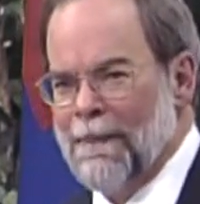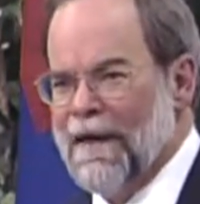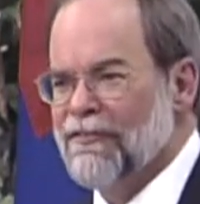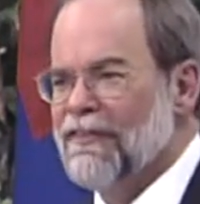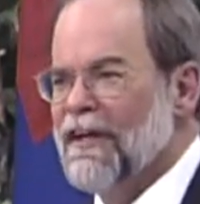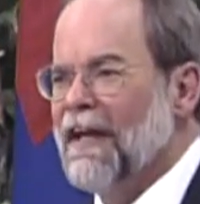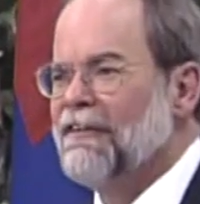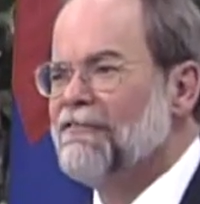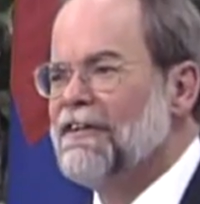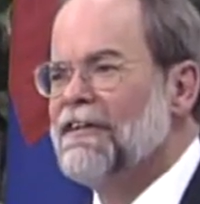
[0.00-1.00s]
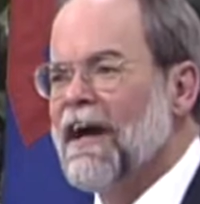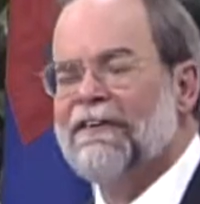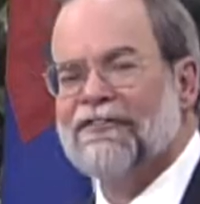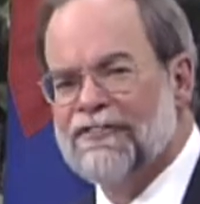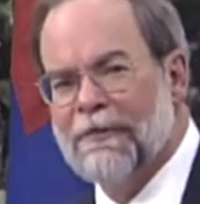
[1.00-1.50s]
and that's in 18
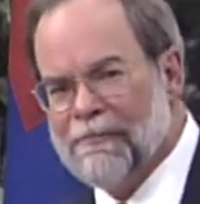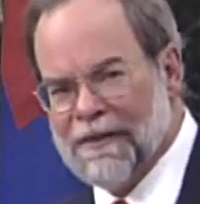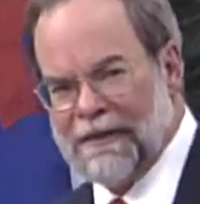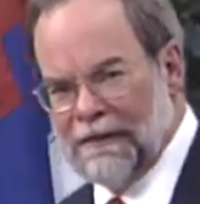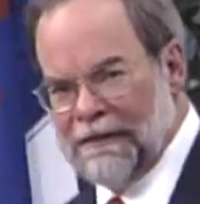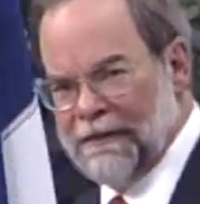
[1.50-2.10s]
something.